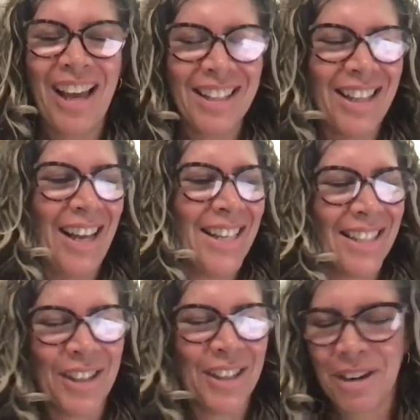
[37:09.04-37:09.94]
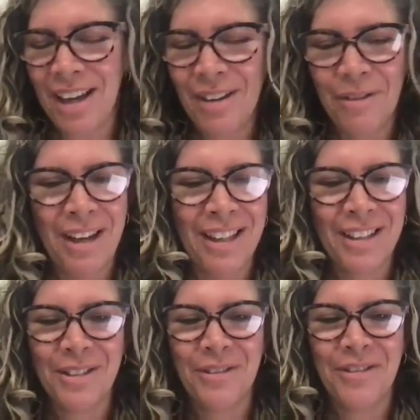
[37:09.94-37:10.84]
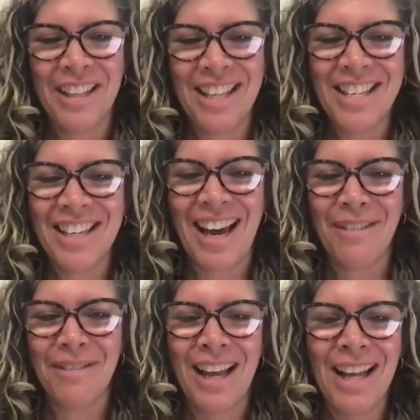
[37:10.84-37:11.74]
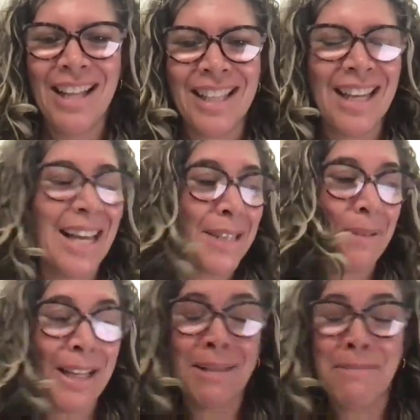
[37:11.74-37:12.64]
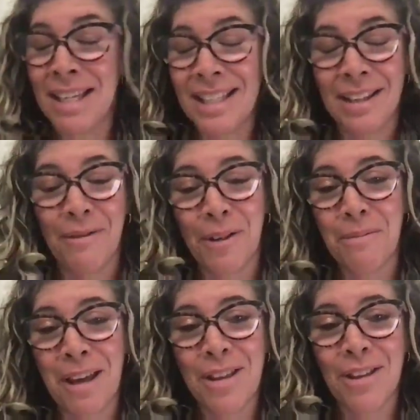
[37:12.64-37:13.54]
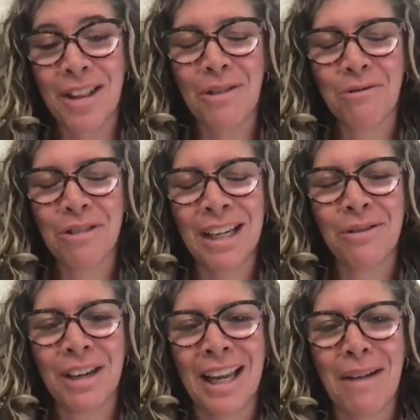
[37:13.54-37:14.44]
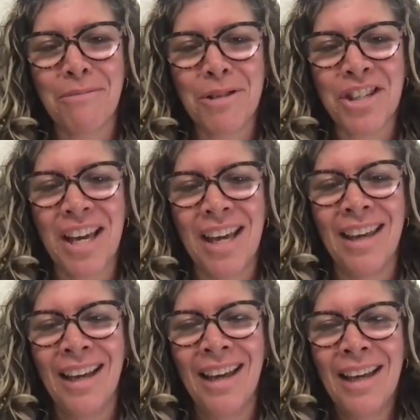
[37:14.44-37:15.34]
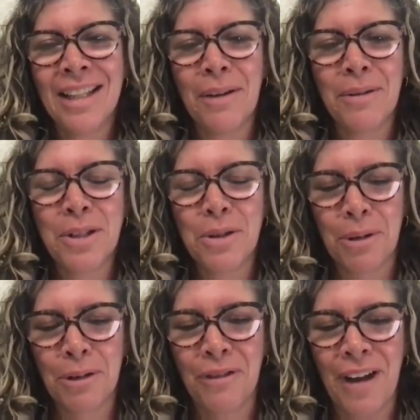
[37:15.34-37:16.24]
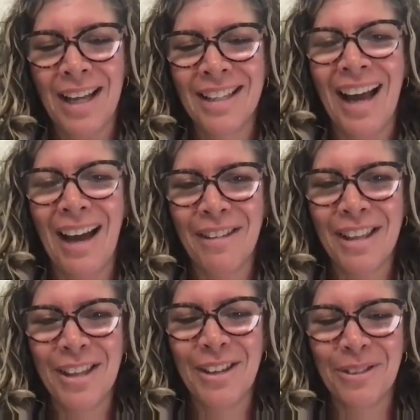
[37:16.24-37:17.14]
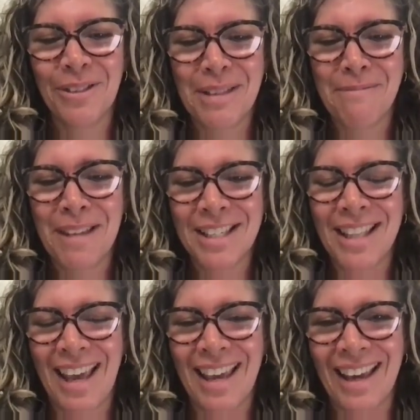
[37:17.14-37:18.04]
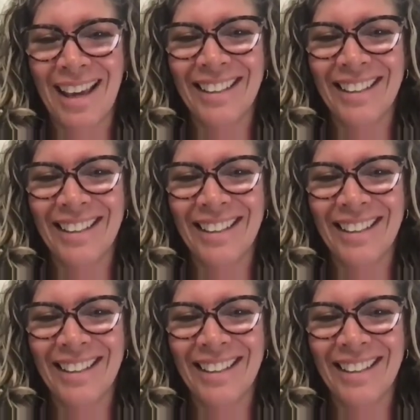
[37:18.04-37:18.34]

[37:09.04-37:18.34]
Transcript: that. That's a great way to finish it up. That has been amazing information. I really, really appreciate that. Was super fun having you with me today.